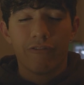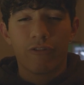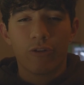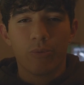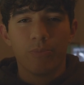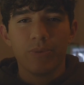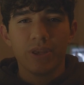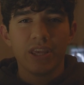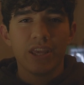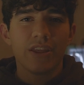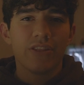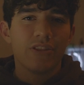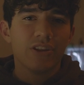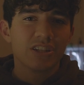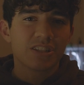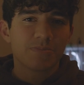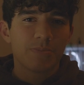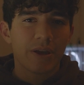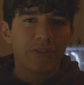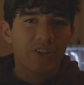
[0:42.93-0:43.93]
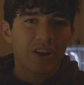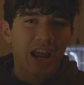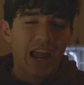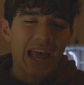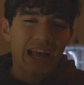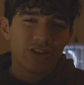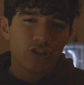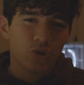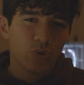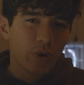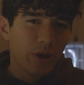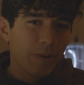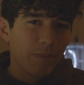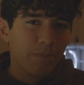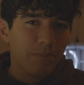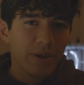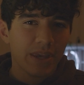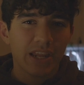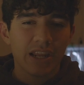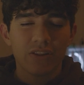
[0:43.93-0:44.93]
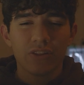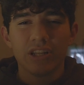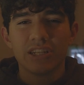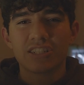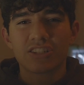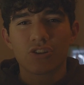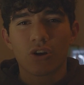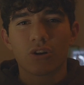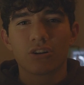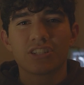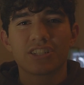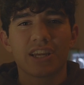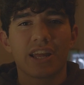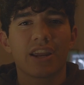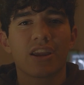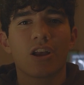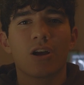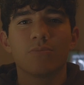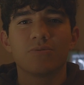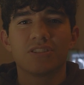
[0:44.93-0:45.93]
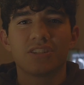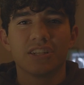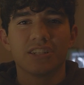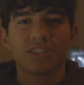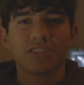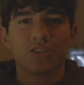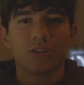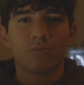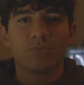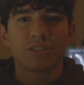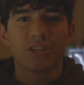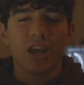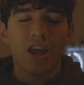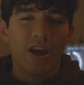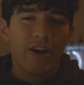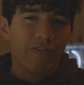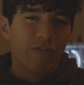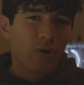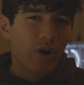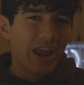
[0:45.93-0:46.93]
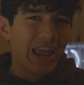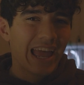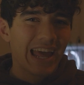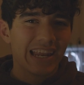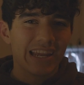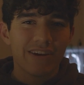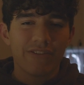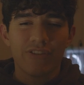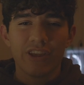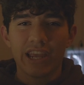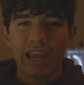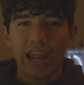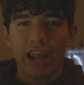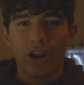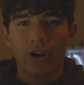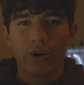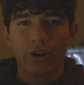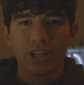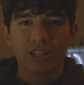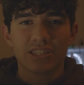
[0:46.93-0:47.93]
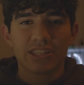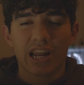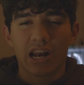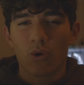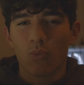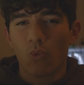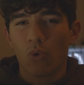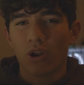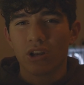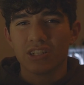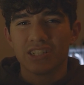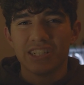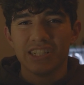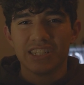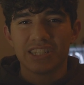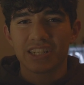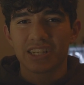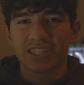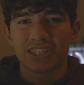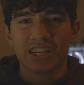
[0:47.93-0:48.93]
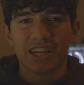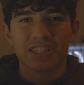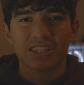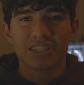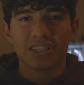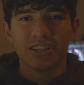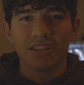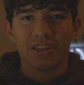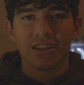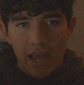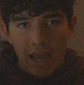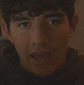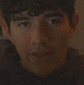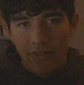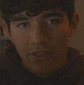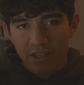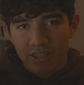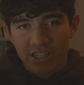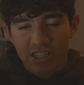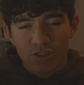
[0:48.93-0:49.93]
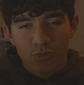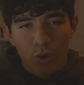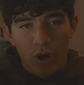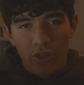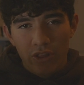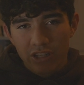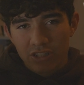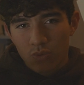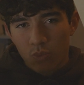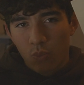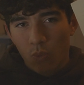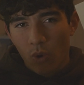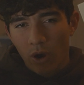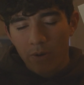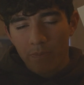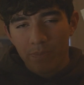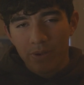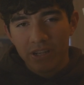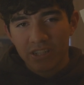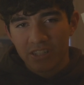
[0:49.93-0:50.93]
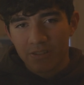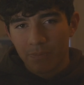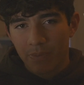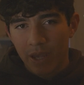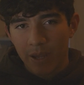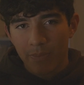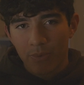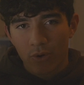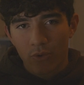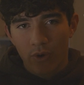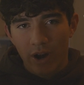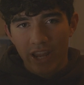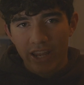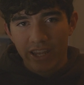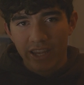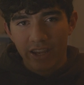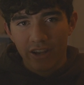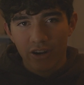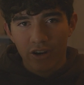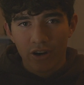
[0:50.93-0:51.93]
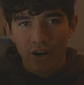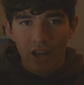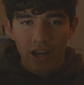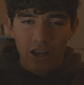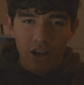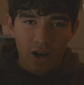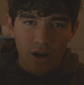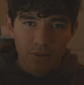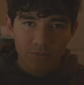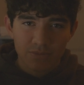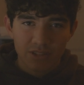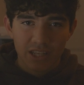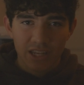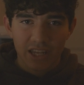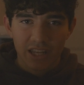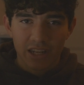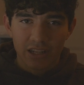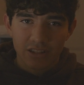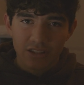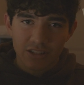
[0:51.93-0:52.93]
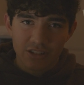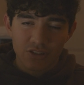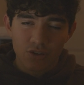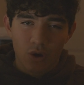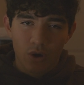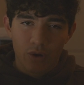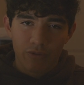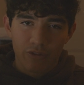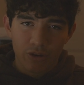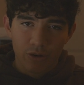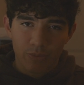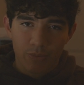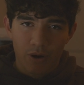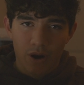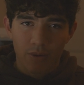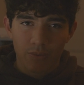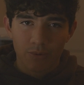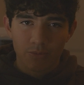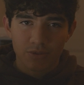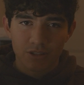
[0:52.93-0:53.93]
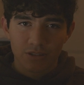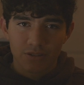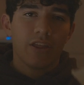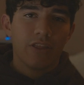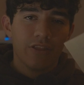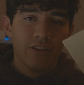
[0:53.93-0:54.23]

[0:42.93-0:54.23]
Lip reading: For me, this meant that I had to immediately start setting up systems for any of the areas that I want to see success in. And this is where this one piece of paper right here comes in to solve your problems.